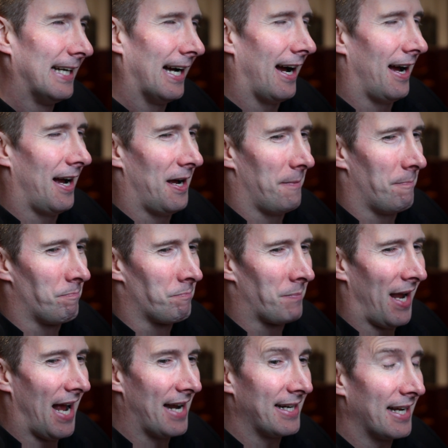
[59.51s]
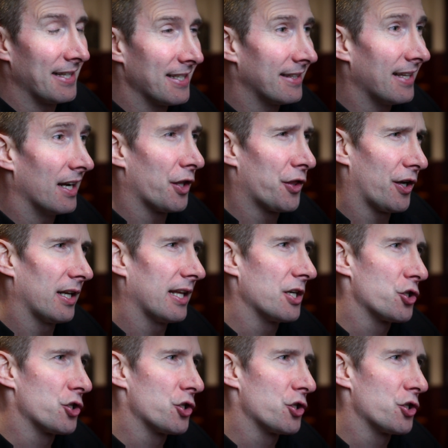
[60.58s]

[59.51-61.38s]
And I did that and thoroughly